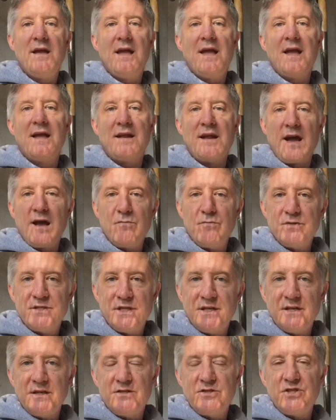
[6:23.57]
and I was
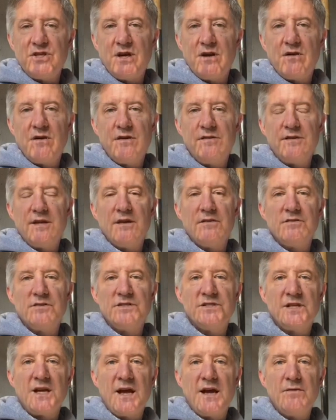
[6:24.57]
in a chair on the other
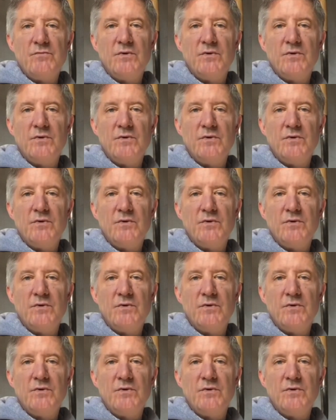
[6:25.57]
side.